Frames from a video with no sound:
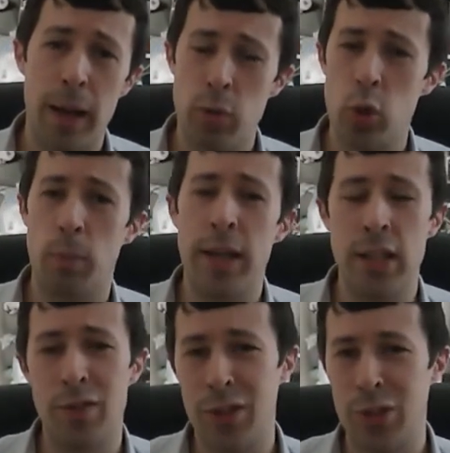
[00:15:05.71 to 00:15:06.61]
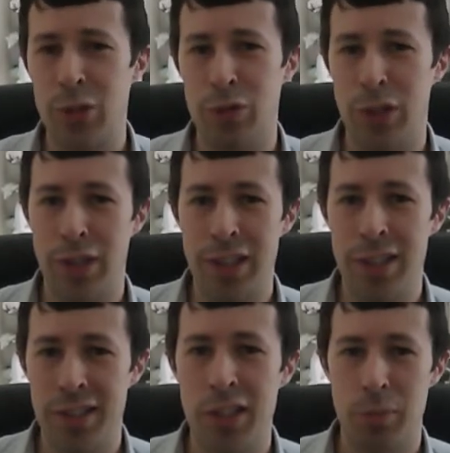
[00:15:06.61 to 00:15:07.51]
I'm sure many of us who've done
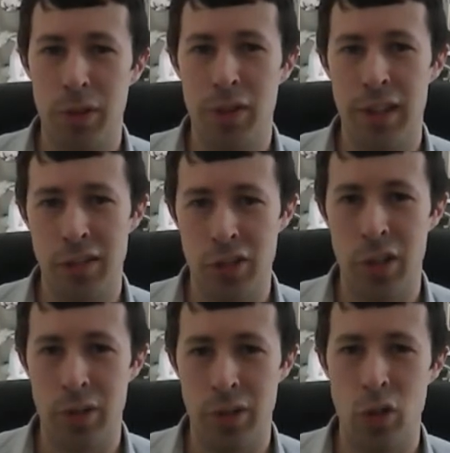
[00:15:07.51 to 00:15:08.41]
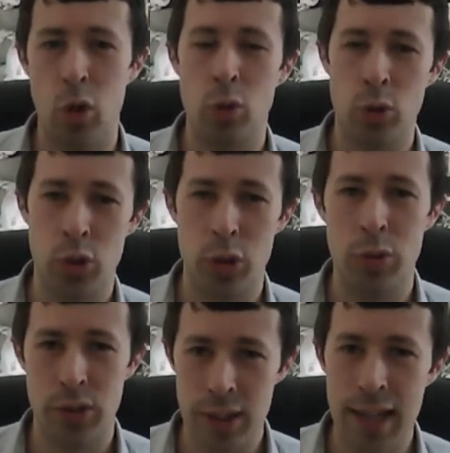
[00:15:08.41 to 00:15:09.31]
e-assessment things know that not all
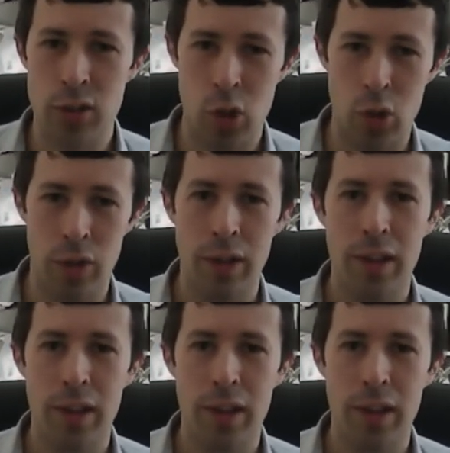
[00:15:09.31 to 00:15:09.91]
students get on